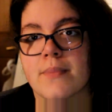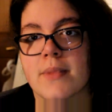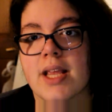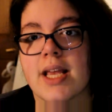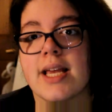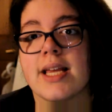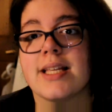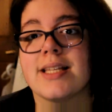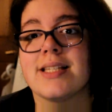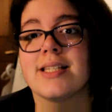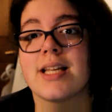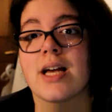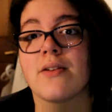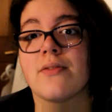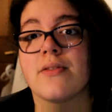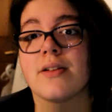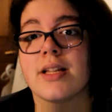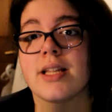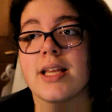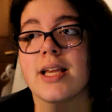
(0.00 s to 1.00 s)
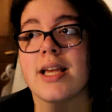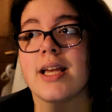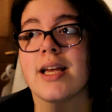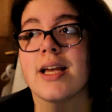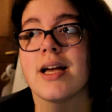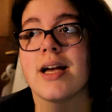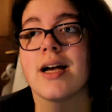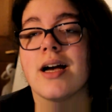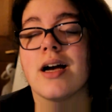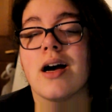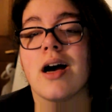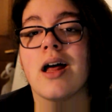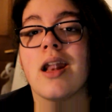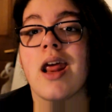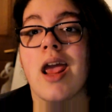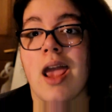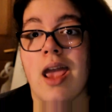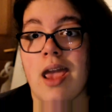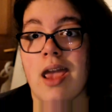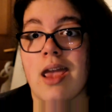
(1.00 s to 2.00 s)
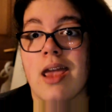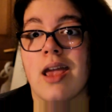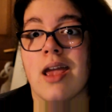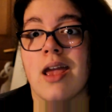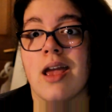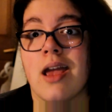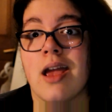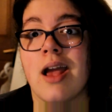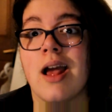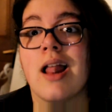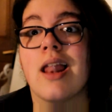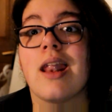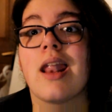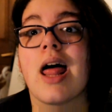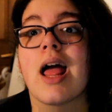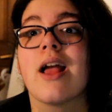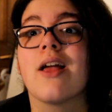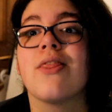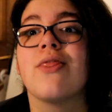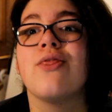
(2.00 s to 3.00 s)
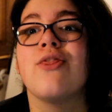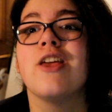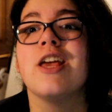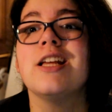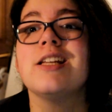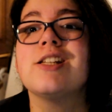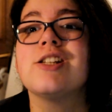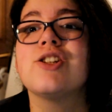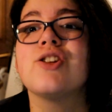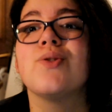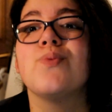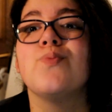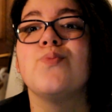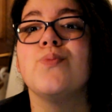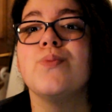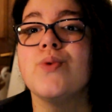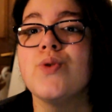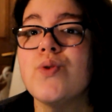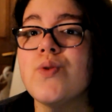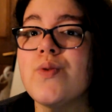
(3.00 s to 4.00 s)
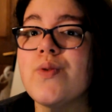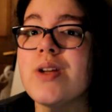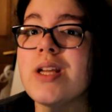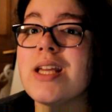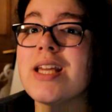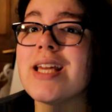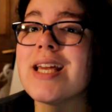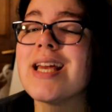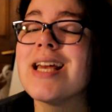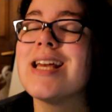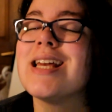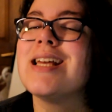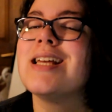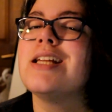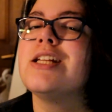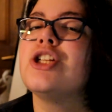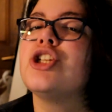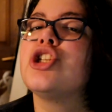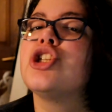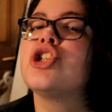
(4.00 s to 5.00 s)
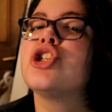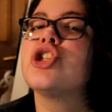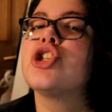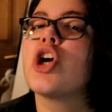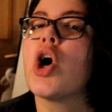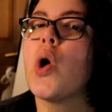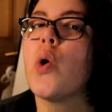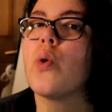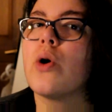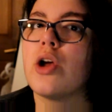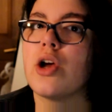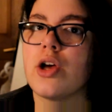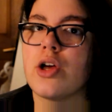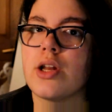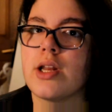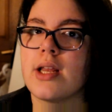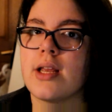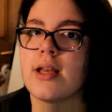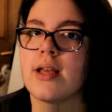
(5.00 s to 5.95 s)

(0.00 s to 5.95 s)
is definitely an A. Like, this movie is so good.